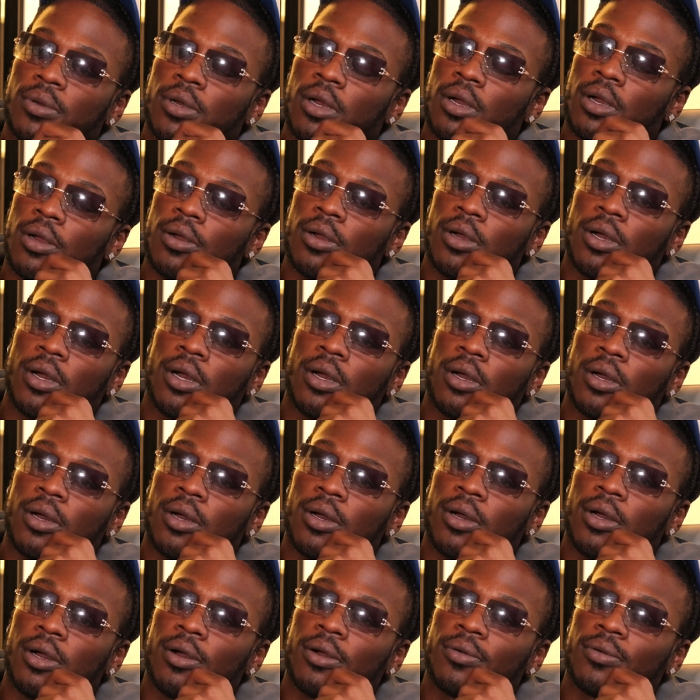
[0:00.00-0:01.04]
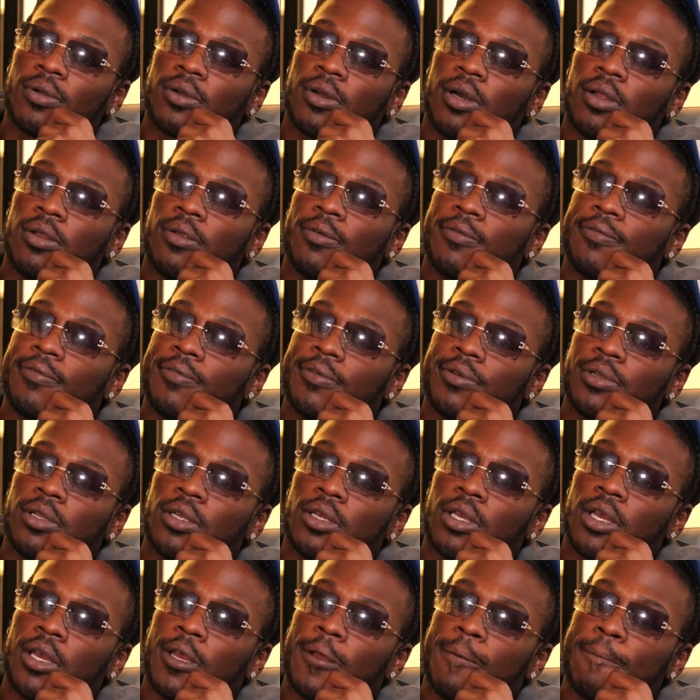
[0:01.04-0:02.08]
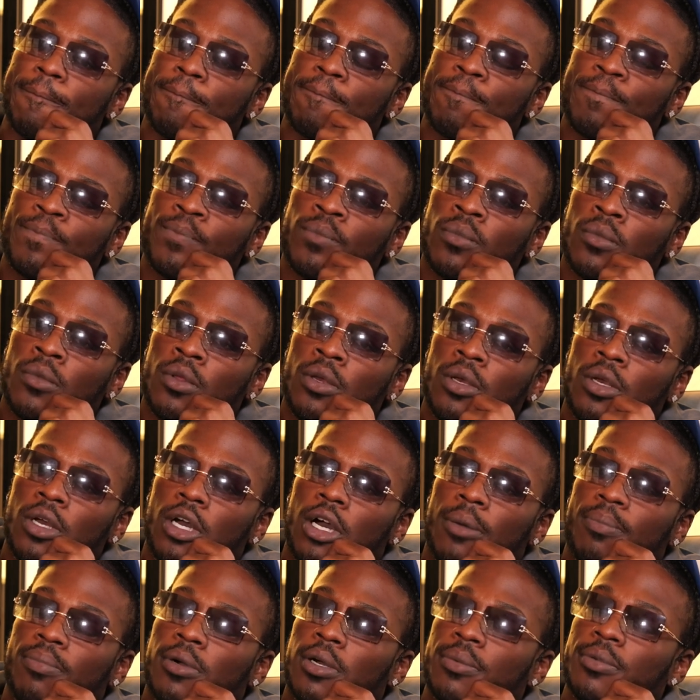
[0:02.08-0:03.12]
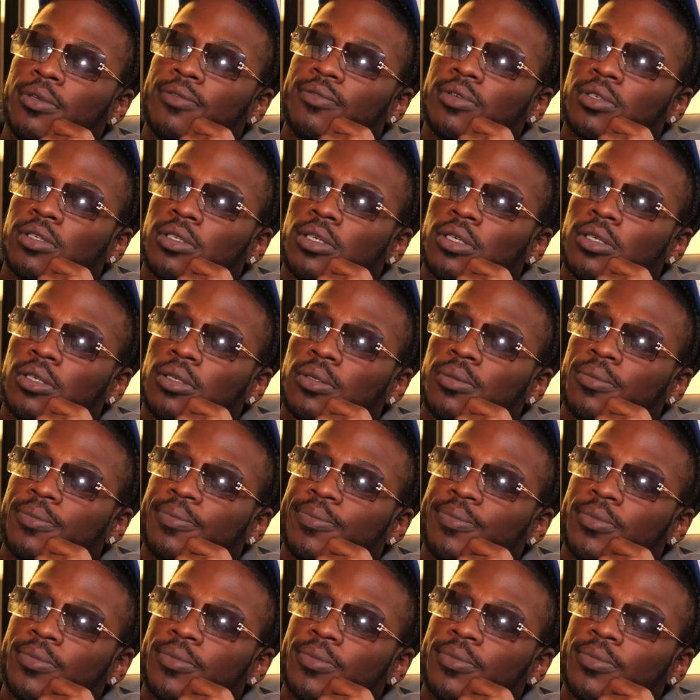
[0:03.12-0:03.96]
I got love for in the game. I'll probably even say